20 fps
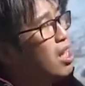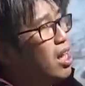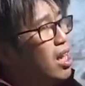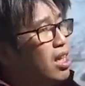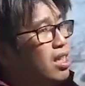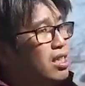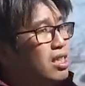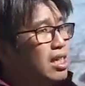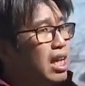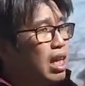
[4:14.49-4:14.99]

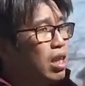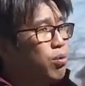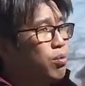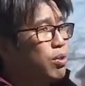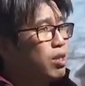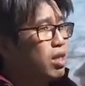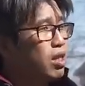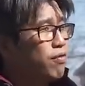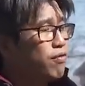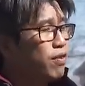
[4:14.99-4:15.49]
and gather
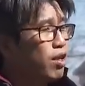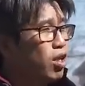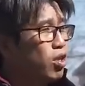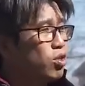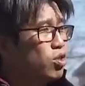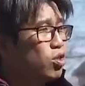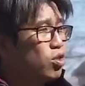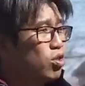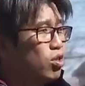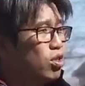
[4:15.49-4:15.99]
with their fellow
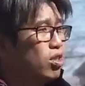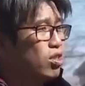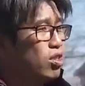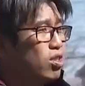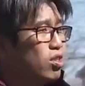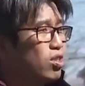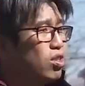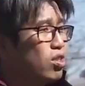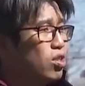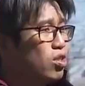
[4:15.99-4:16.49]

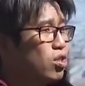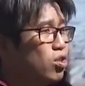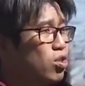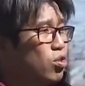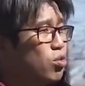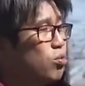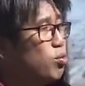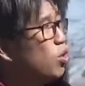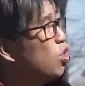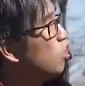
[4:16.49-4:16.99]
students
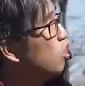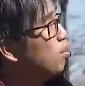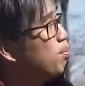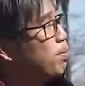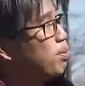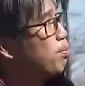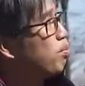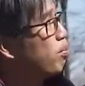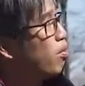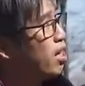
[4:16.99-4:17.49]
to worship
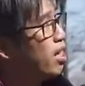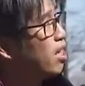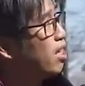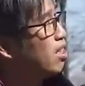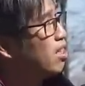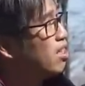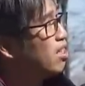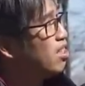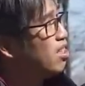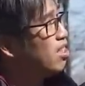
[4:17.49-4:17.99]
and pray
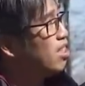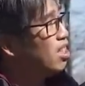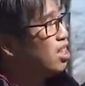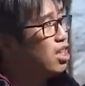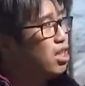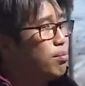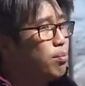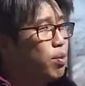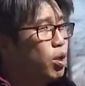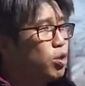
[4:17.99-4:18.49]

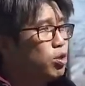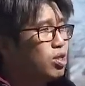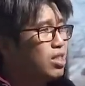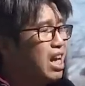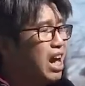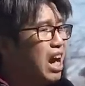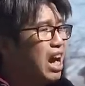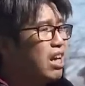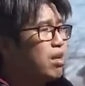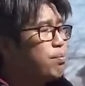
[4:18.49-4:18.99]
in the most
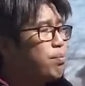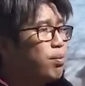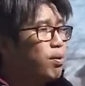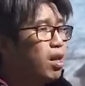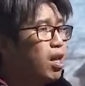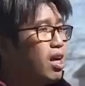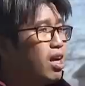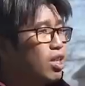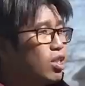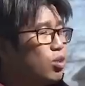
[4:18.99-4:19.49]

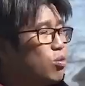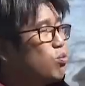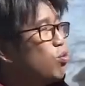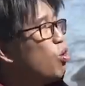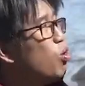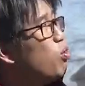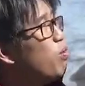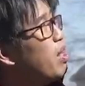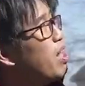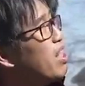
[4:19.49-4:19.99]
unplugged,
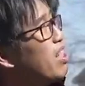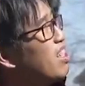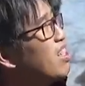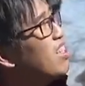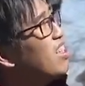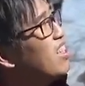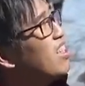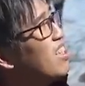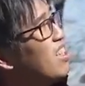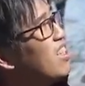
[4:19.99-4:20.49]
raw way.
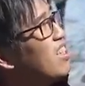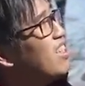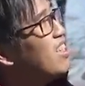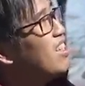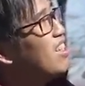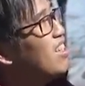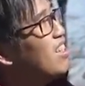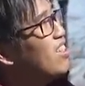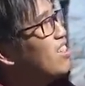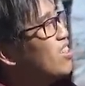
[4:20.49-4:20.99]

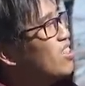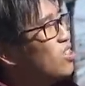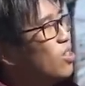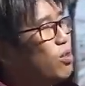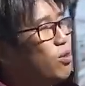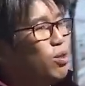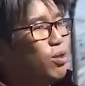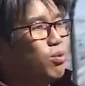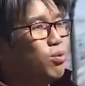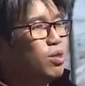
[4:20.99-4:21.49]

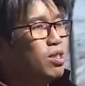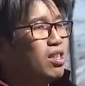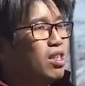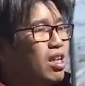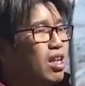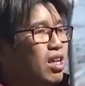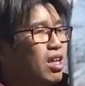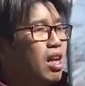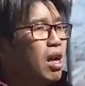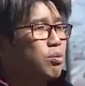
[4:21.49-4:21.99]
So it was
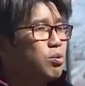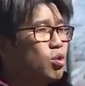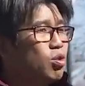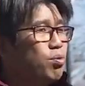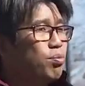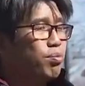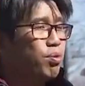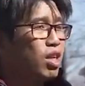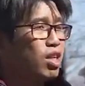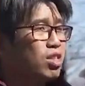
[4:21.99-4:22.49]
an
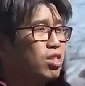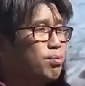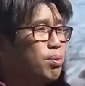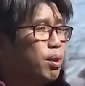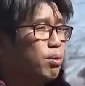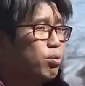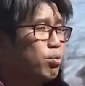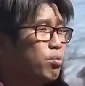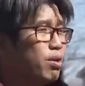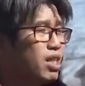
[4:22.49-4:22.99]
absolute pleasure to be
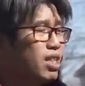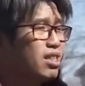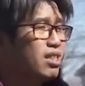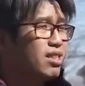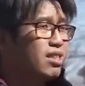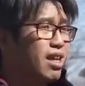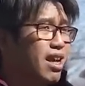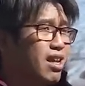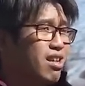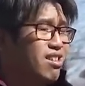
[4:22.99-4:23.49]
able to
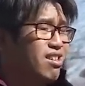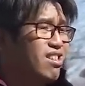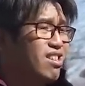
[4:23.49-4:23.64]
witness that,